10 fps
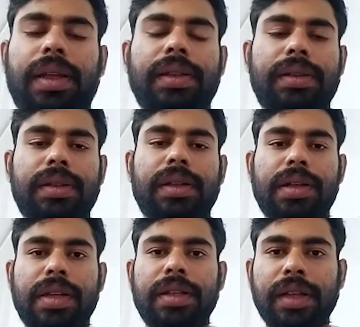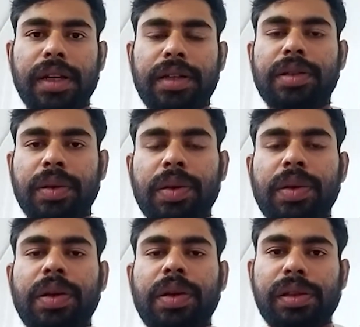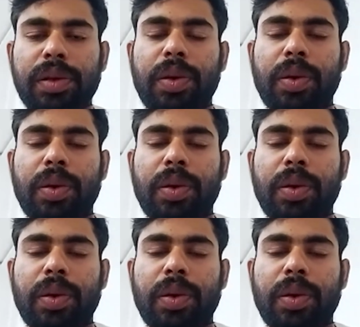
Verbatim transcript: That's, uh, that's great to know. So